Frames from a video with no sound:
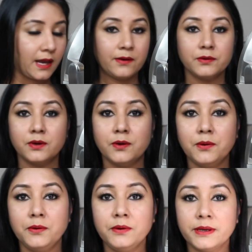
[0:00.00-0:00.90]
I will
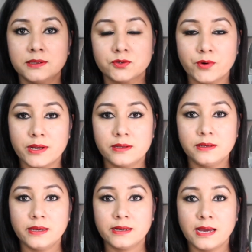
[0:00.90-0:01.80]
go get
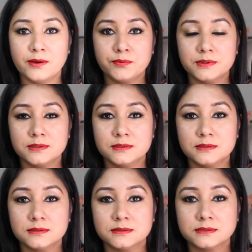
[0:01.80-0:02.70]
ready, and I will
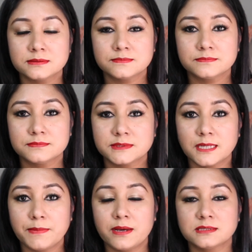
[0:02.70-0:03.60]

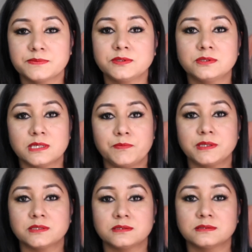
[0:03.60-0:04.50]
tell my husband to take
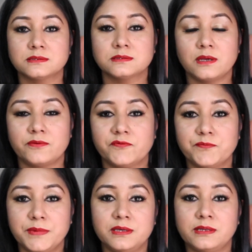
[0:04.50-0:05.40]
pictures of
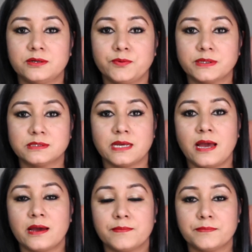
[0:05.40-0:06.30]
me, that what
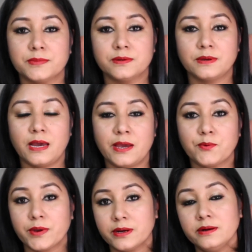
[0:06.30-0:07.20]
I
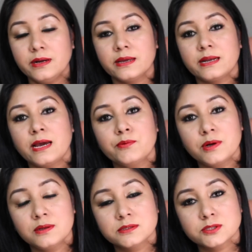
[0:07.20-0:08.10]
wear, and I
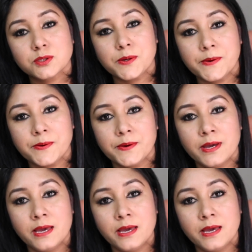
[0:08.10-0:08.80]
will also